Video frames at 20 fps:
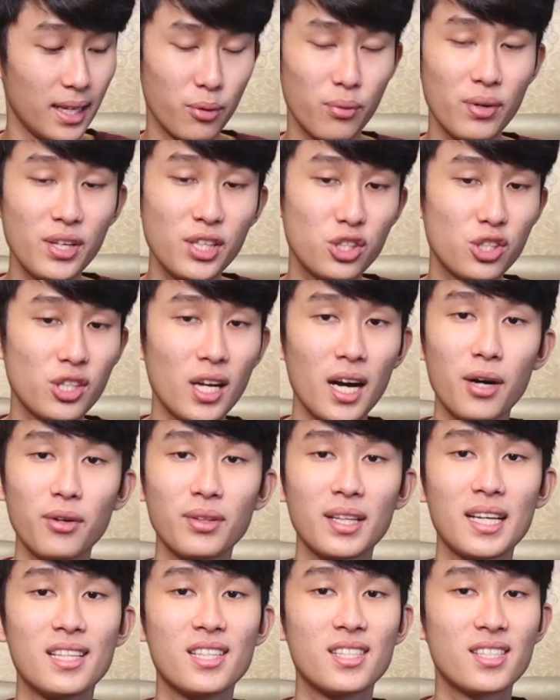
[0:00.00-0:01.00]
reached
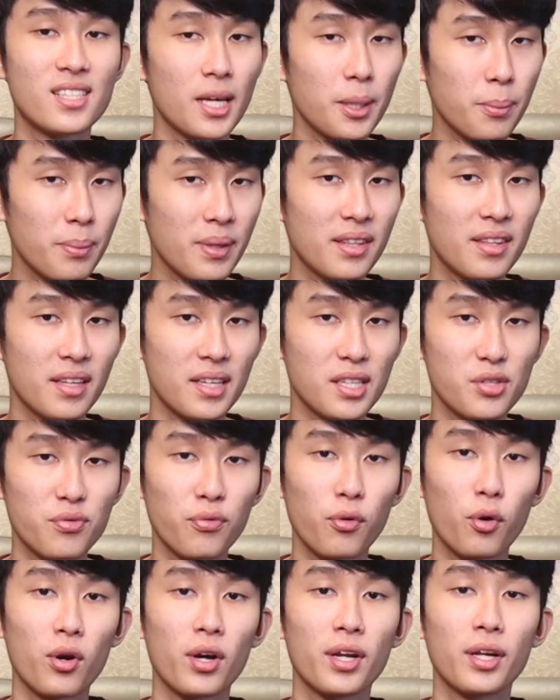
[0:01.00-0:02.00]
out and sent me this
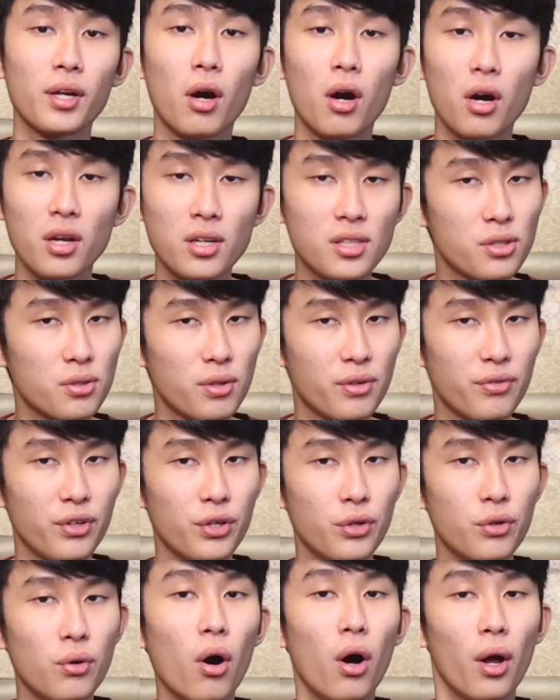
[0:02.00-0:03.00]
for an honest
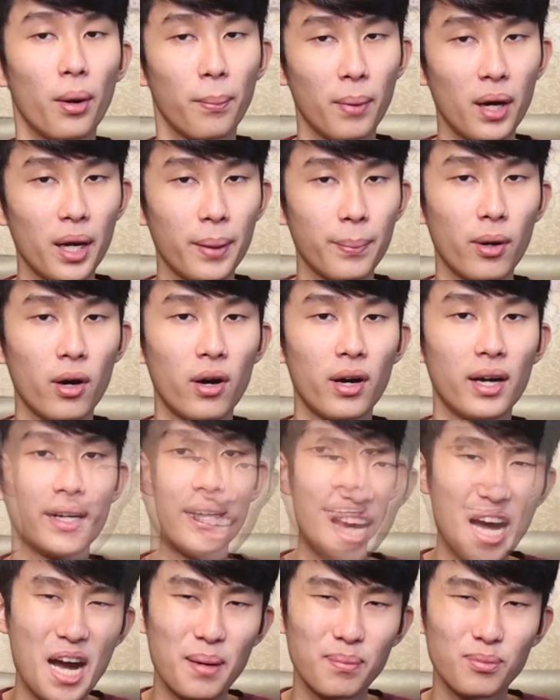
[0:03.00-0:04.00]
review on my part.
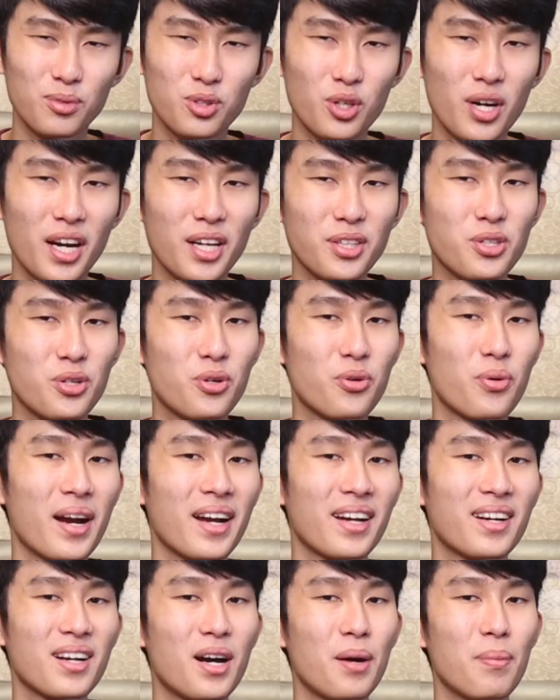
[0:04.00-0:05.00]
I'm trying to
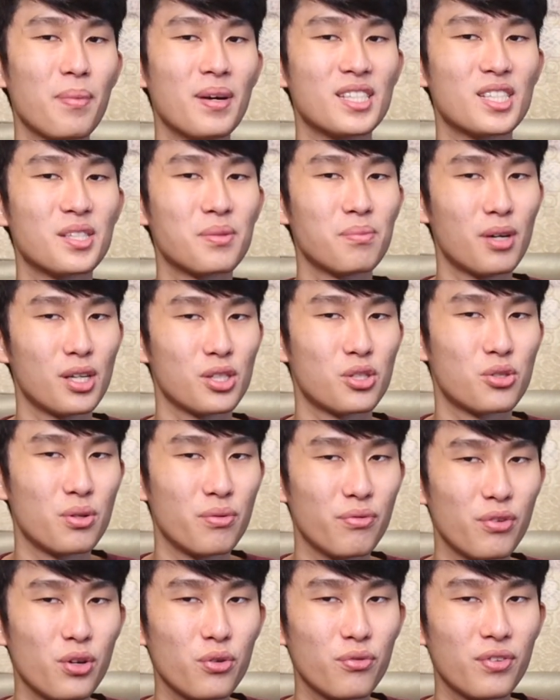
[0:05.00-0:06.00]
crank up as much
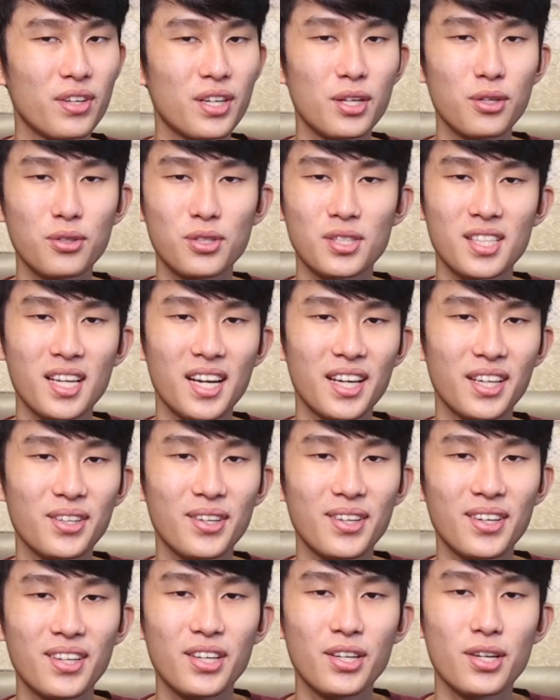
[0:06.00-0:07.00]
review videos as I
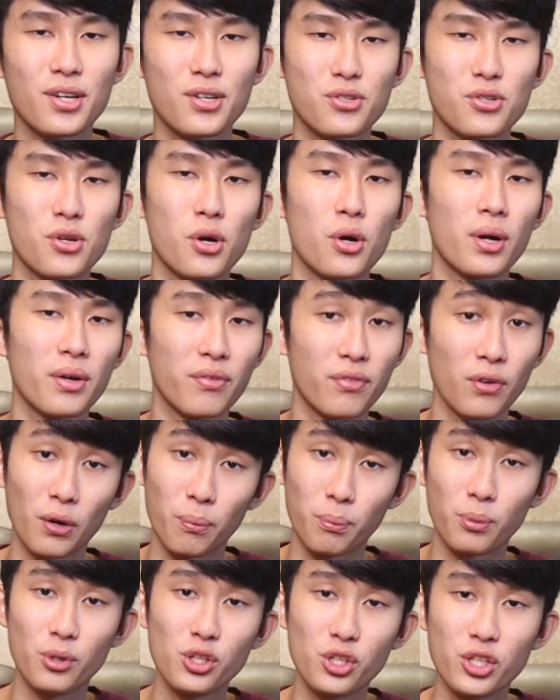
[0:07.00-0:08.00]
could here, so if you
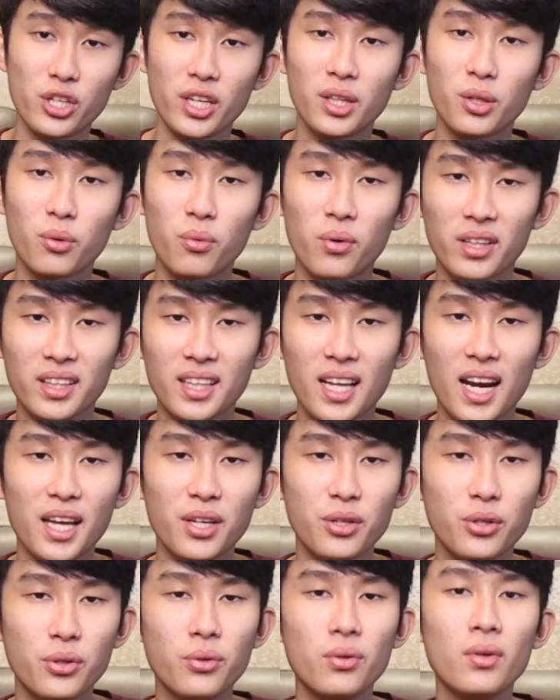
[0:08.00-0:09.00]
appreciate the work that I
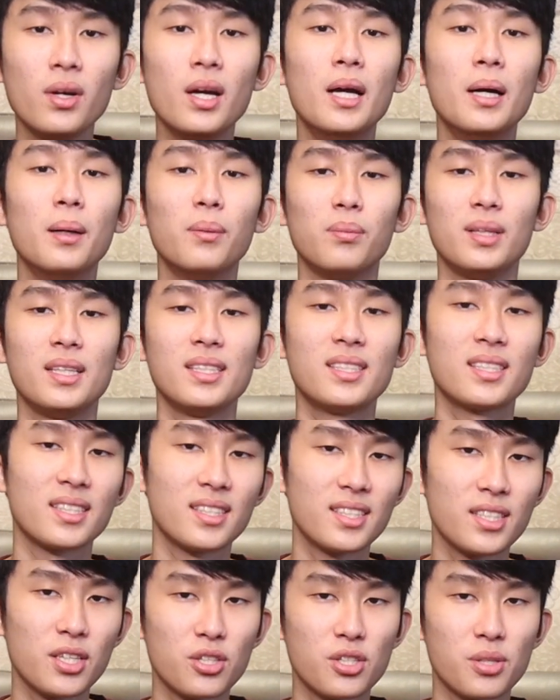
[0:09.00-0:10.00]
do, please
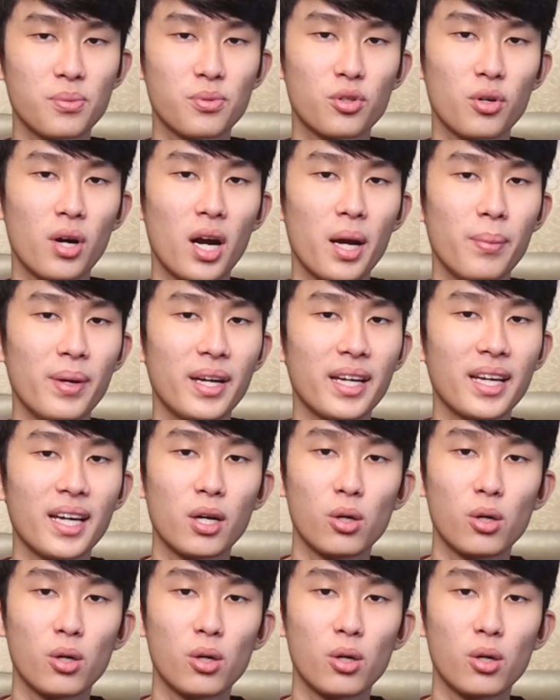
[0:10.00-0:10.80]
consider subscribing and